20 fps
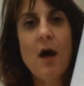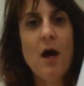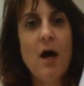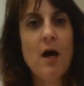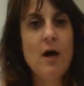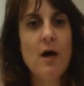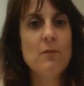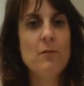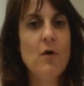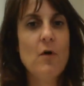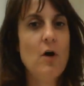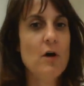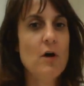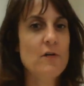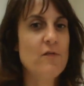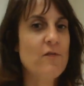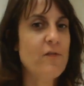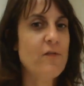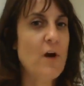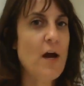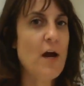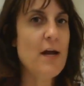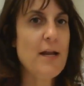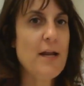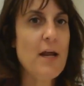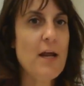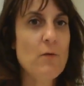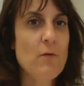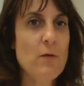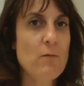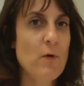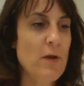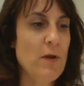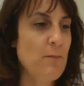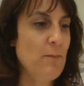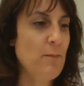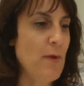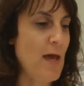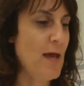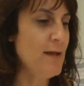On Friday when
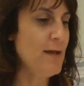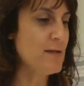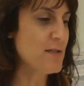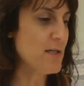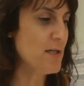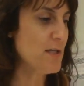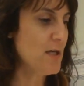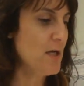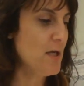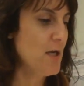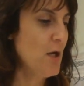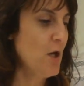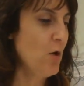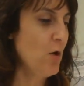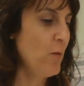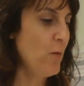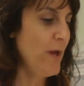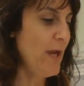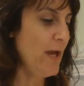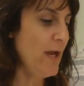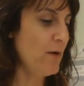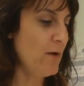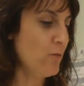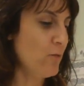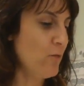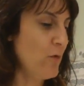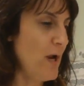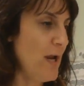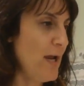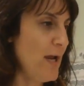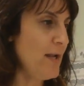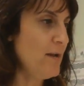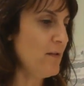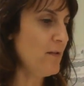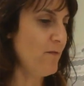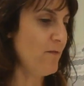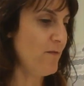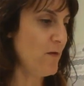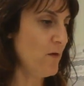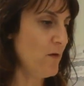we met, we had read
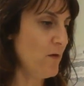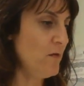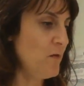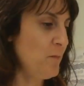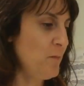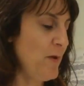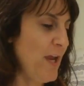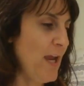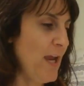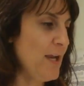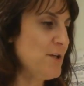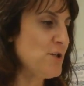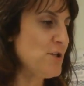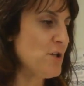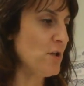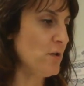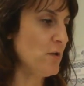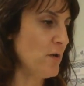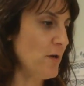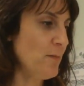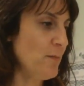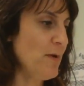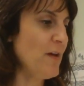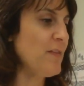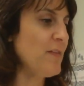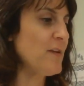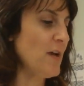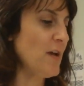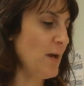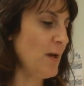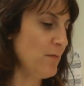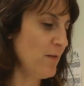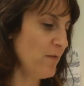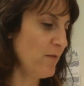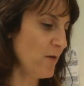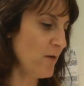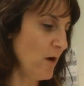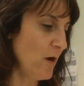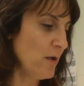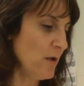the first page to learn about the types
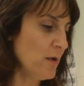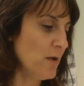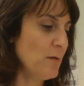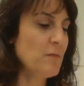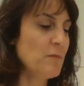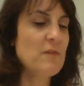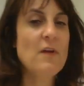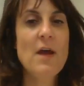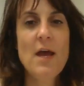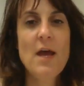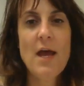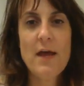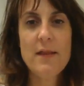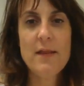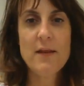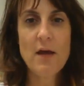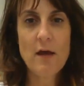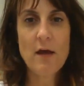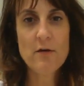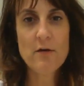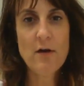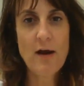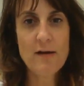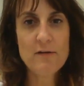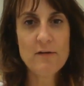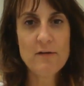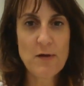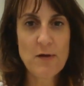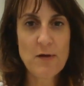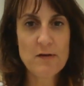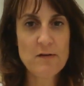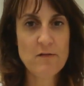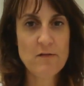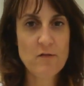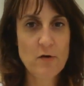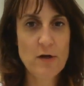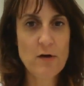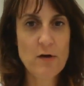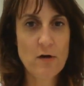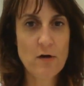of columns and the other aspects
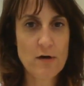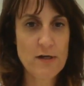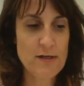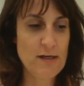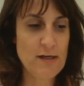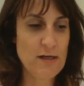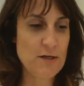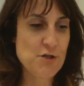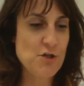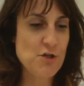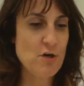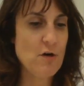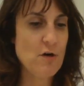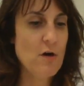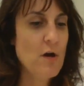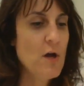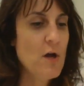of Greek architecture.